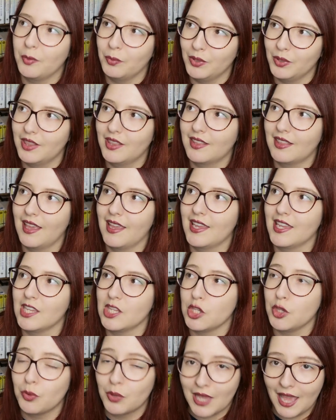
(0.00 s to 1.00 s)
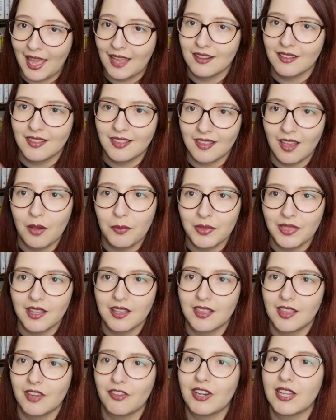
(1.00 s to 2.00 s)
I would say you can start with
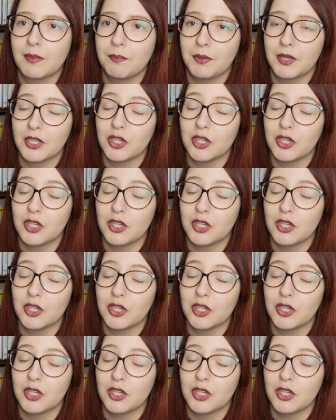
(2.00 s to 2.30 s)
this series,